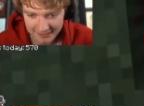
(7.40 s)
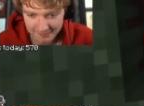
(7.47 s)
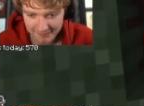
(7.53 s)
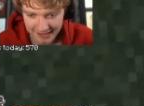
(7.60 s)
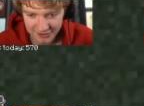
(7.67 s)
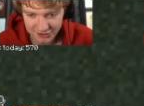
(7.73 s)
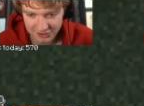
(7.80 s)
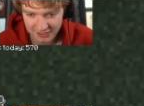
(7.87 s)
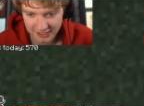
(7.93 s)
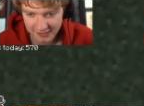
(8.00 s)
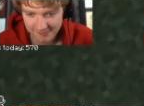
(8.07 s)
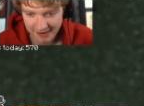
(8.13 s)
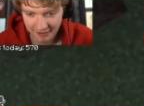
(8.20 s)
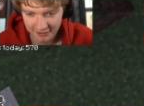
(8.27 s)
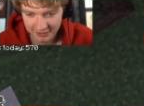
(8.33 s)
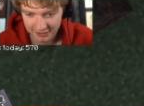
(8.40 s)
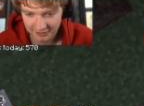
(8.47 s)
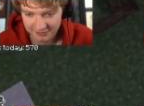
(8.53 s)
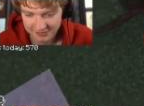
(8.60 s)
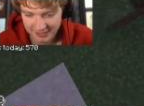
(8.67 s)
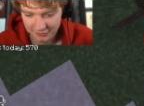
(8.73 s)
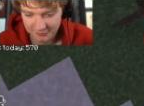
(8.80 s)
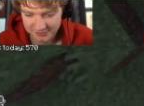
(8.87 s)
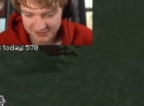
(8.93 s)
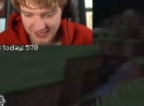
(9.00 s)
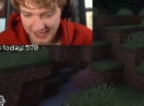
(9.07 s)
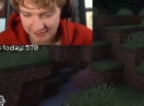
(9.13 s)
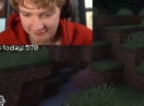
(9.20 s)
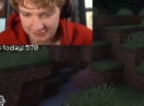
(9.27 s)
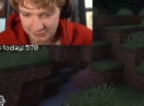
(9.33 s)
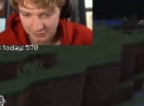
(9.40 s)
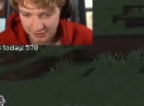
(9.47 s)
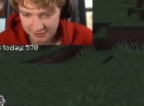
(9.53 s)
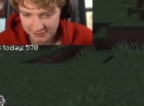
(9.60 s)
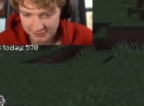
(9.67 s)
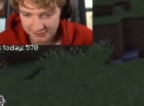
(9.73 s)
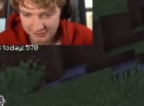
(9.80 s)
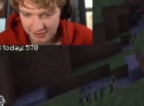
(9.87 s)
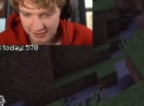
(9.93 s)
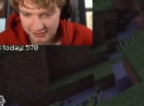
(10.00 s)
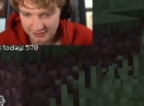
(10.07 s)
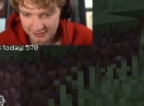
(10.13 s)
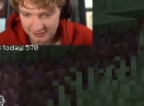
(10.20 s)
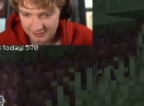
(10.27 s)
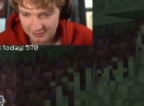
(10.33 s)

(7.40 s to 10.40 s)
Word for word: mansion in America and then upset everyone and like.